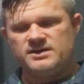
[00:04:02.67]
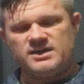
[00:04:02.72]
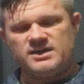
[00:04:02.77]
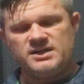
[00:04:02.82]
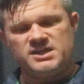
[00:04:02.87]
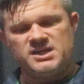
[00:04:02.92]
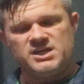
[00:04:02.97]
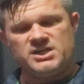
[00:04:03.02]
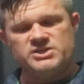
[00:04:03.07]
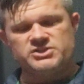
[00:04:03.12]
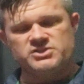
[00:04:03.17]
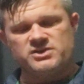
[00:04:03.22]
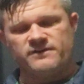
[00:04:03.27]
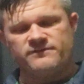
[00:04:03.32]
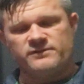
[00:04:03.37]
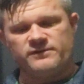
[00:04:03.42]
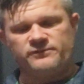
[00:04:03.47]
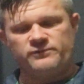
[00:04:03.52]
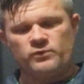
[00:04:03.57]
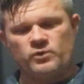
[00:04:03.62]
in each
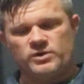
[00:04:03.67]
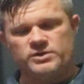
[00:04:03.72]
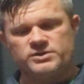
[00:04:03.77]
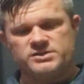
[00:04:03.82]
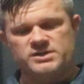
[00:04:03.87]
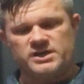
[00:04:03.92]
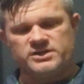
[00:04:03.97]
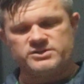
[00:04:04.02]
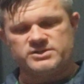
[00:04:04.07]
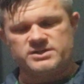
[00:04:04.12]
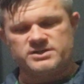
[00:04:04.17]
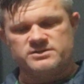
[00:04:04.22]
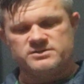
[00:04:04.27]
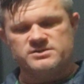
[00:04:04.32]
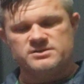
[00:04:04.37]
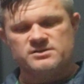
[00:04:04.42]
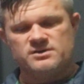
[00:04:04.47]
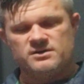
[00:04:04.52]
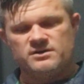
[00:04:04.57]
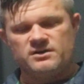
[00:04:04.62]
of the 4
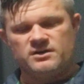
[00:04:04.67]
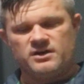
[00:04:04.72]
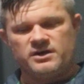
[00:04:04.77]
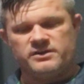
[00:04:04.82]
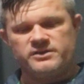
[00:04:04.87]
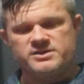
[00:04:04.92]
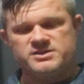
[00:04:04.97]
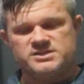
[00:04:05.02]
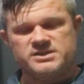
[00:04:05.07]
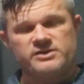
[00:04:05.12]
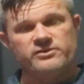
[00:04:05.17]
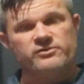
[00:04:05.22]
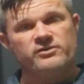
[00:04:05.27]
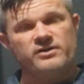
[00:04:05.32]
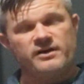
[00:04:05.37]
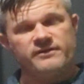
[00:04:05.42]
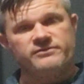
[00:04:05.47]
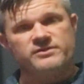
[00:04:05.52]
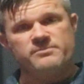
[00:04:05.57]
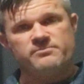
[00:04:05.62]
dungeons on the center
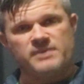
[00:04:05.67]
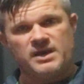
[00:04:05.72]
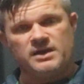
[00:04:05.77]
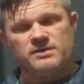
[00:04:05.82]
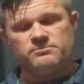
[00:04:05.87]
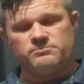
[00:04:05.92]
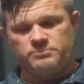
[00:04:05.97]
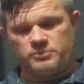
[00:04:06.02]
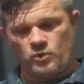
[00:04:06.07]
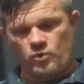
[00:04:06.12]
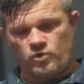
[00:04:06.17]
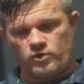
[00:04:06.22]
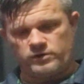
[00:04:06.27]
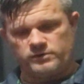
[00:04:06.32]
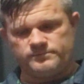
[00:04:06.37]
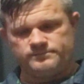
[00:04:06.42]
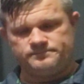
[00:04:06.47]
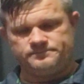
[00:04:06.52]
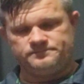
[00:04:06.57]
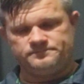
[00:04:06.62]
of the main
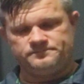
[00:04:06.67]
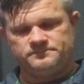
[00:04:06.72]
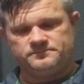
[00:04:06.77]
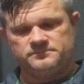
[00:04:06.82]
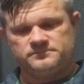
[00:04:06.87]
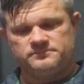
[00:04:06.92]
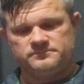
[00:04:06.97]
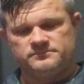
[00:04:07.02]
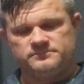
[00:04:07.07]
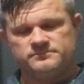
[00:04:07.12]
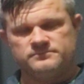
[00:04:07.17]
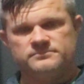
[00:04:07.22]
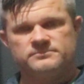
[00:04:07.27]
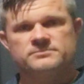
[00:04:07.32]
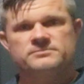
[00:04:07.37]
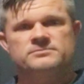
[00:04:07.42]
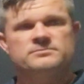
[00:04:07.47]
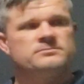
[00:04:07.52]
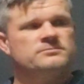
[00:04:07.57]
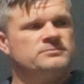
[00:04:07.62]
board.
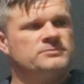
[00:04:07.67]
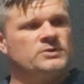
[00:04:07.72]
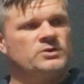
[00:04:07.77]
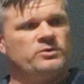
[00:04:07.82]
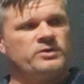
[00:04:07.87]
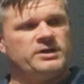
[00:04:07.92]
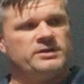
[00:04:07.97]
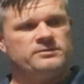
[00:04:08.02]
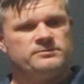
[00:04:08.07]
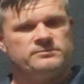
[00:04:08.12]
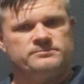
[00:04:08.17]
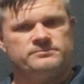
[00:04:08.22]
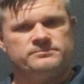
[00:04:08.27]
Go ahead.